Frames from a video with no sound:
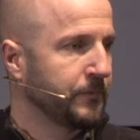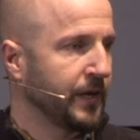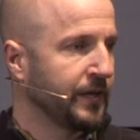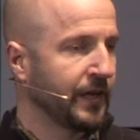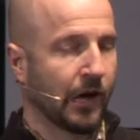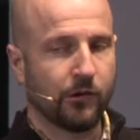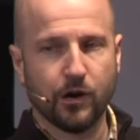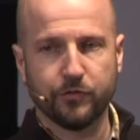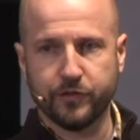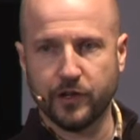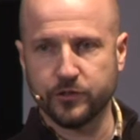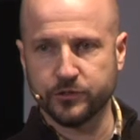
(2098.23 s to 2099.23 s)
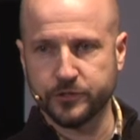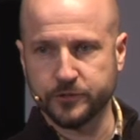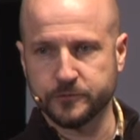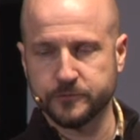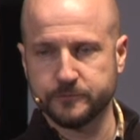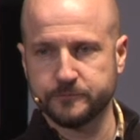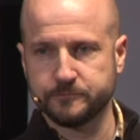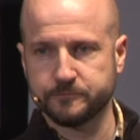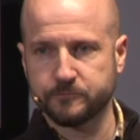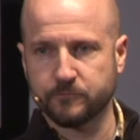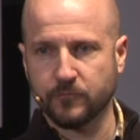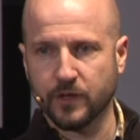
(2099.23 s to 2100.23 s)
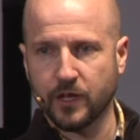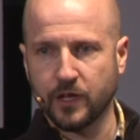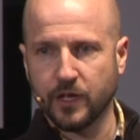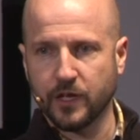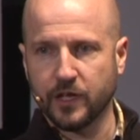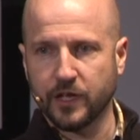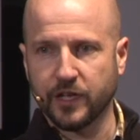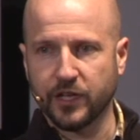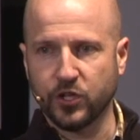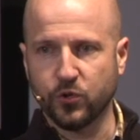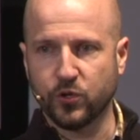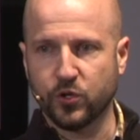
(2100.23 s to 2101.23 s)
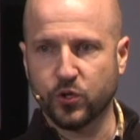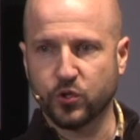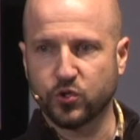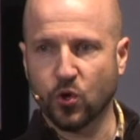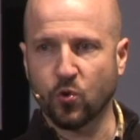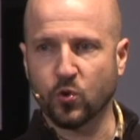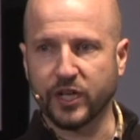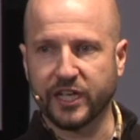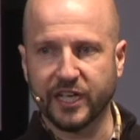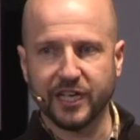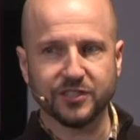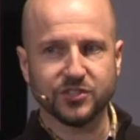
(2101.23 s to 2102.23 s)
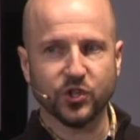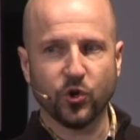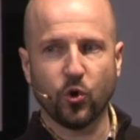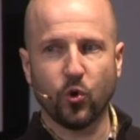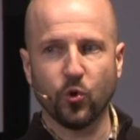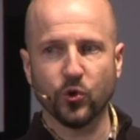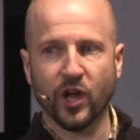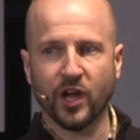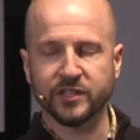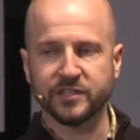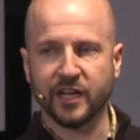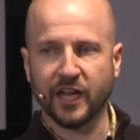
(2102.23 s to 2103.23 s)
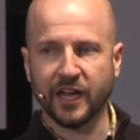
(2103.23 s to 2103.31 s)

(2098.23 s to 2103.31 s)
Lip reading: And now I'll follow you. You don't get to hold on to